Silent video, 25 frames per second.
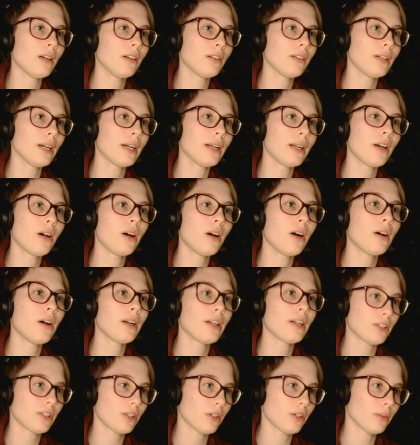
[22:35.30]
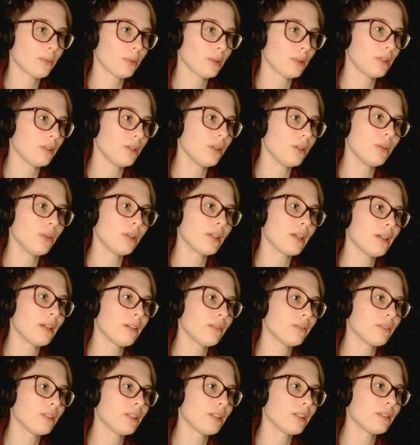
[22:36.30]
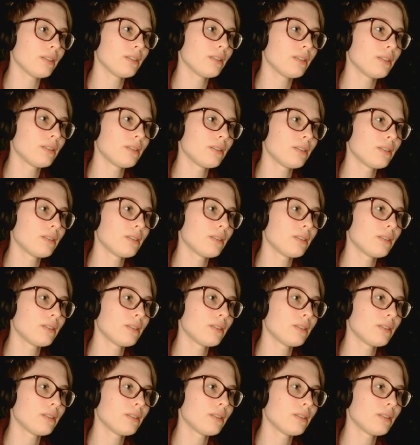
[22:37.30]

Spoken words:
Alright, oh, and I started with the loan again. Alright.